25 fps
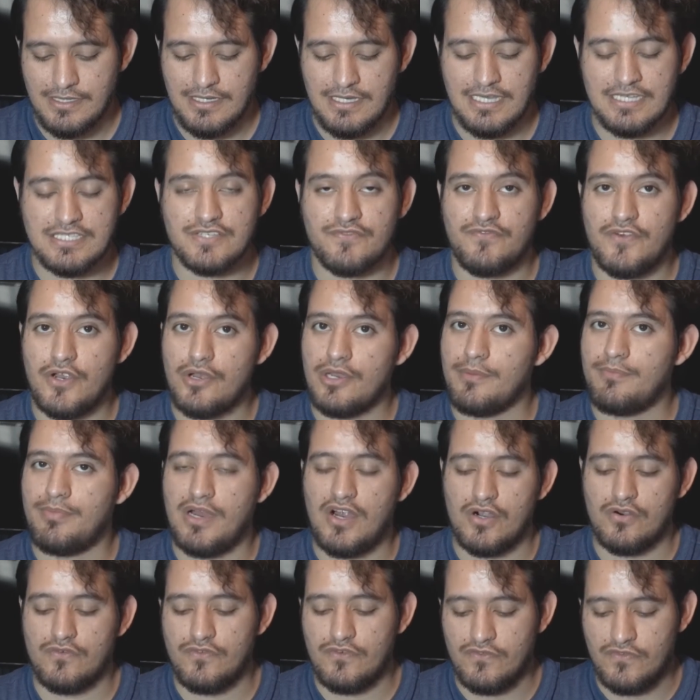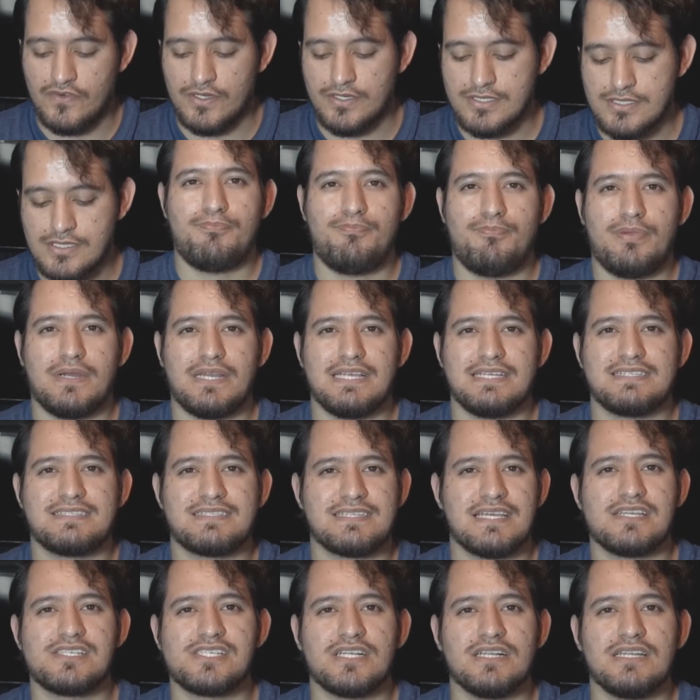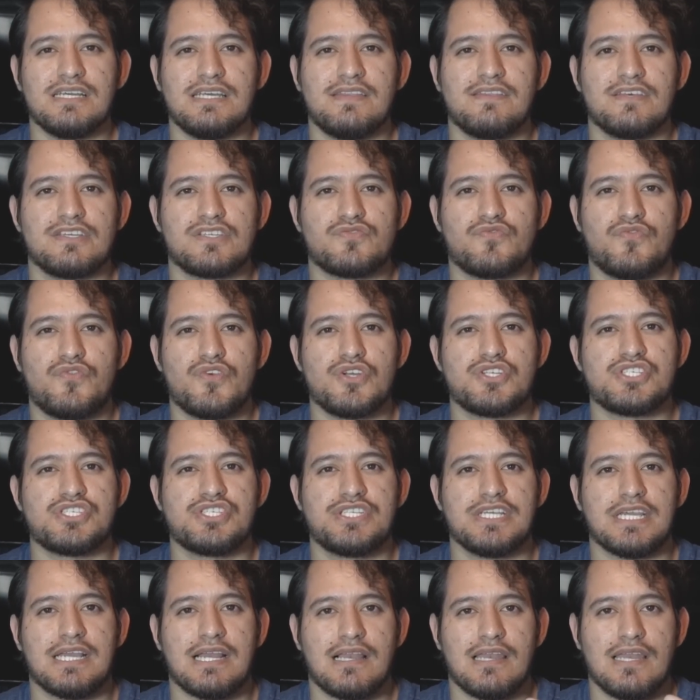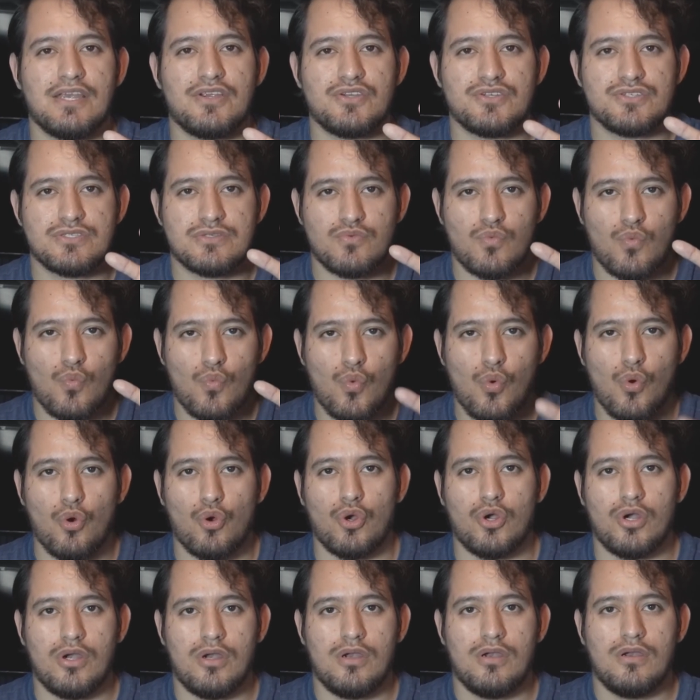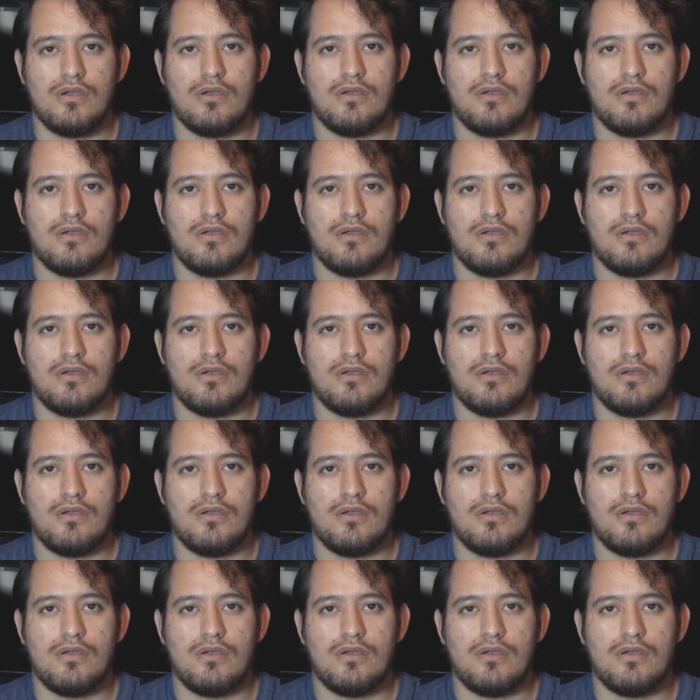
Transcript: It's a very powerful verse. But essentially, this verse declares war.